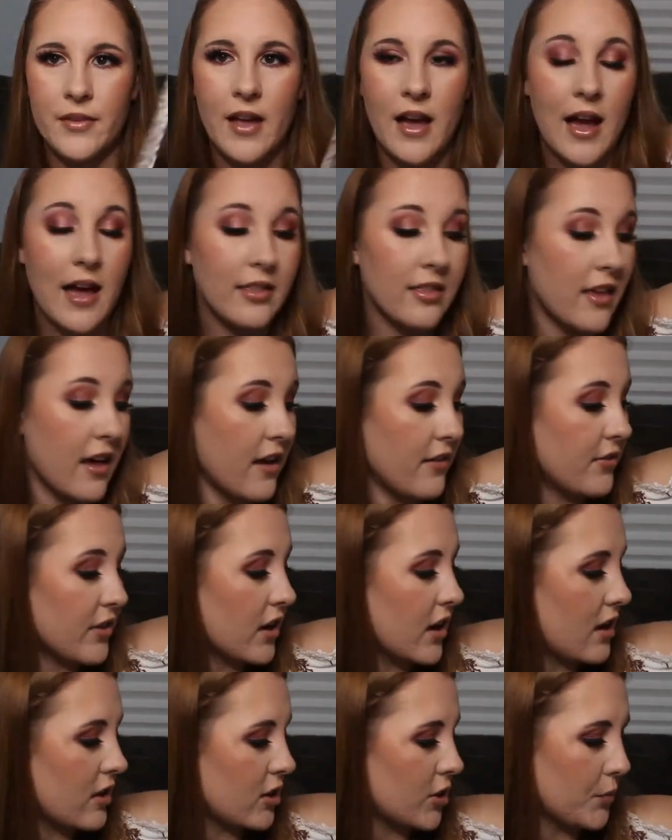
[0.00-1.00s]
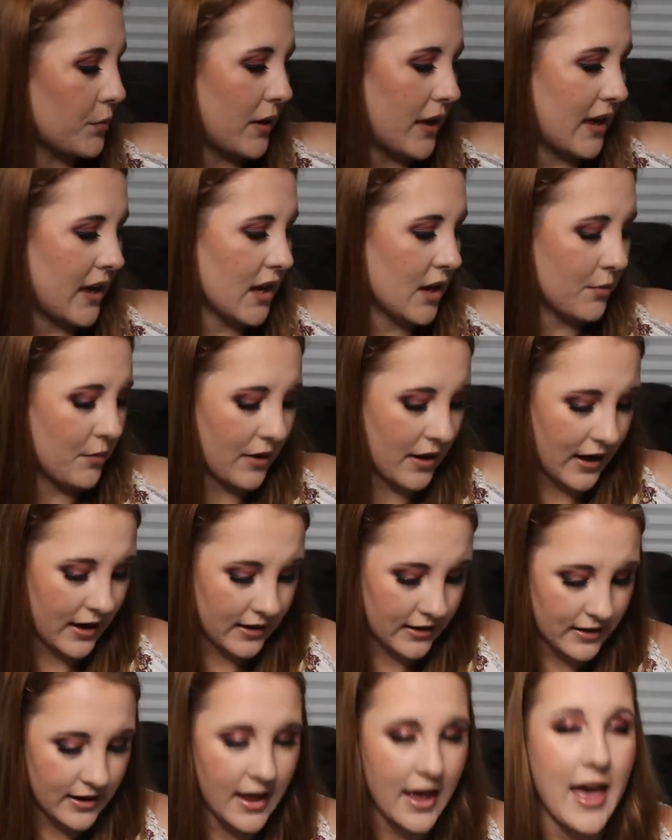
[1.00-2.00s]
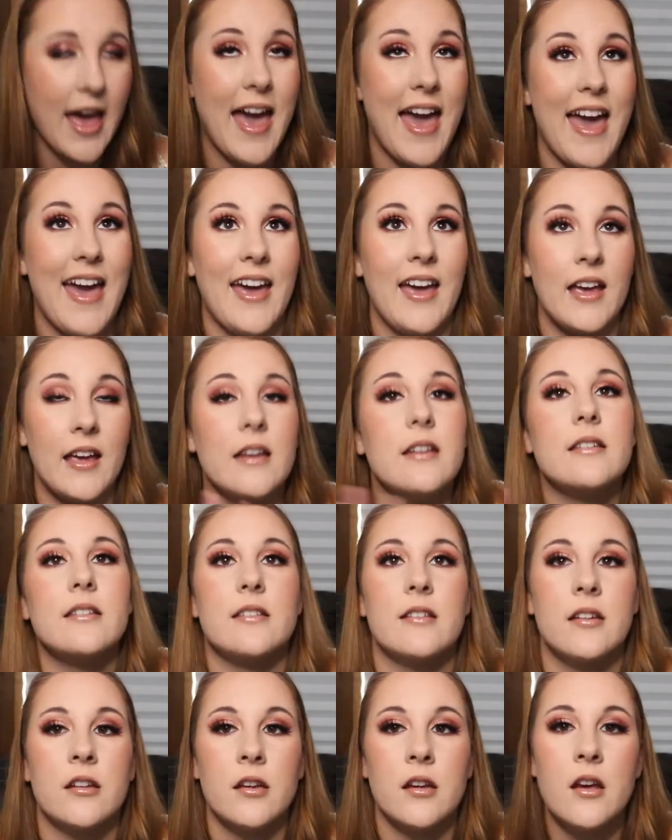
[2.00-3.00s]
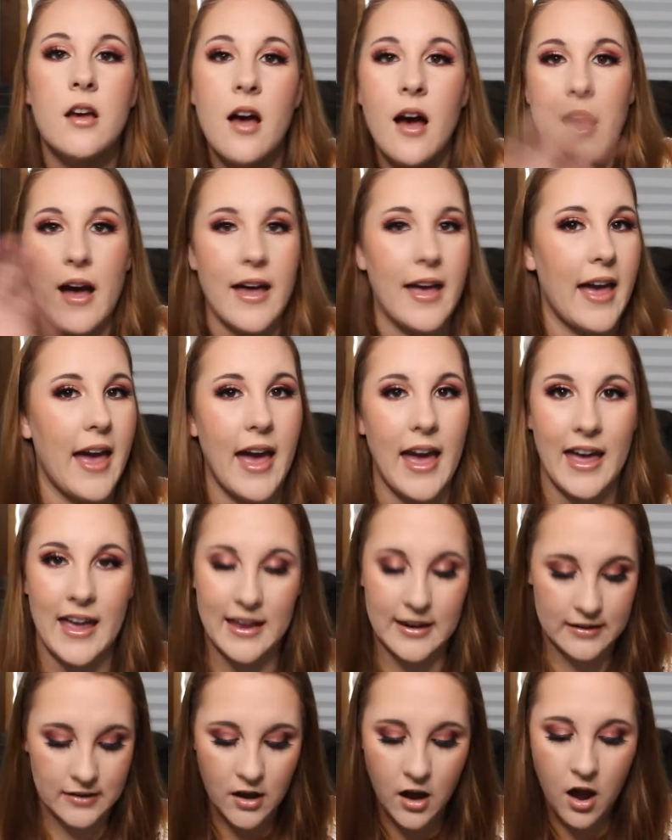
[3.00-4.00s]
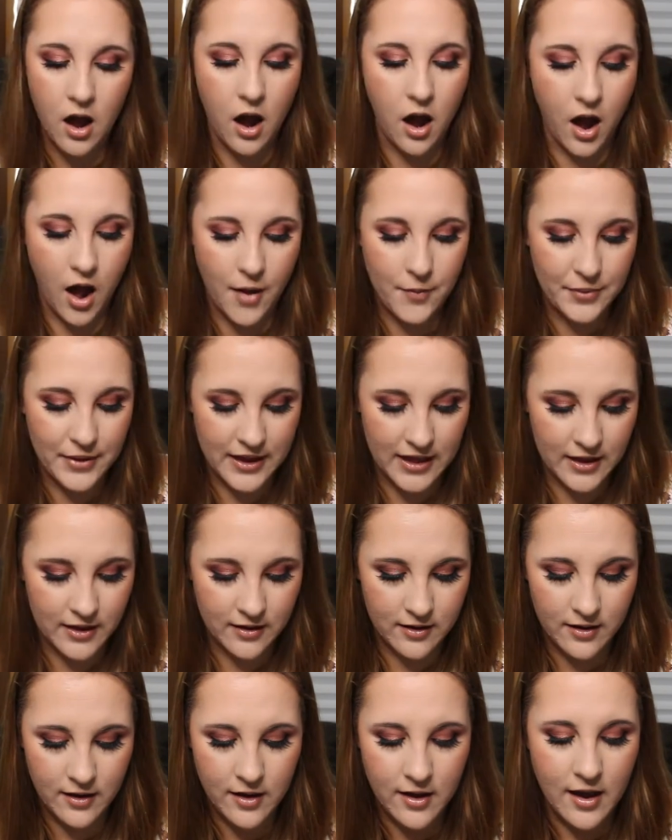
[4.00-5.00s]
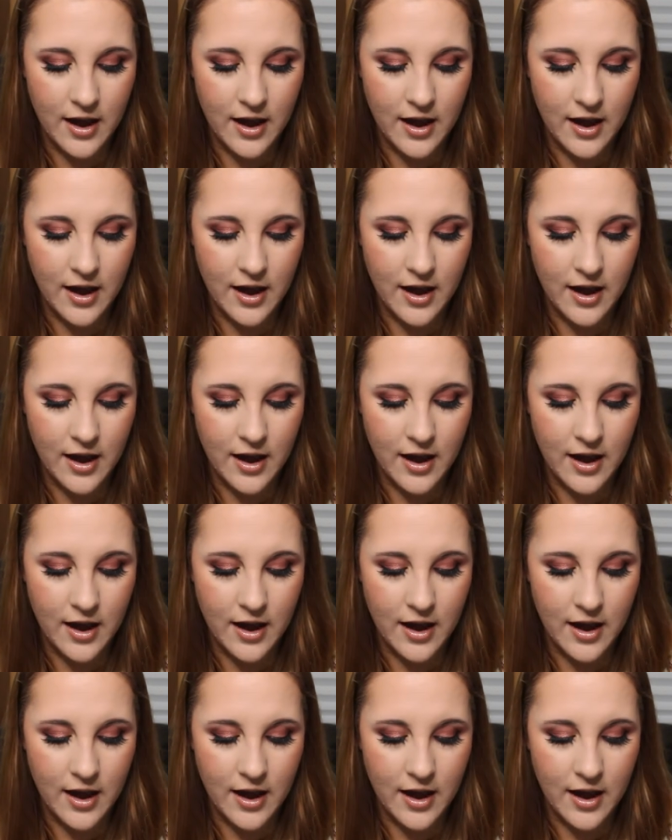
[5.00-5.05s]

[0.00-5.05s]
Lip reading: I love the color pink, but I hate hot pink.